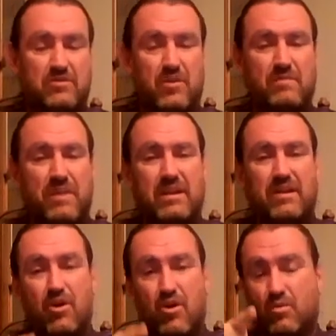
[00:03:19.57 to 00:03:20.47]
So I'm going to
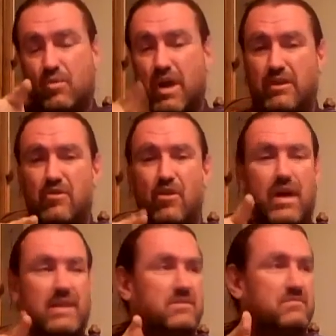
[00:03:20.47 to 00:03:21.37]
go, right? You know
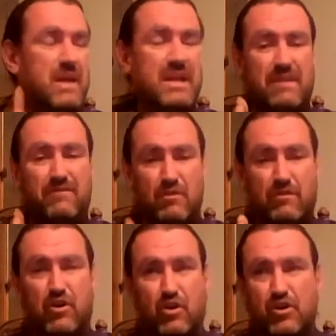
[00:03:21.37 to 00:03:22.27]
that many of you
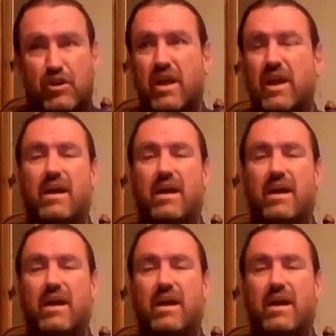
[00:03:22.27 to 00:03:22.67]
have heard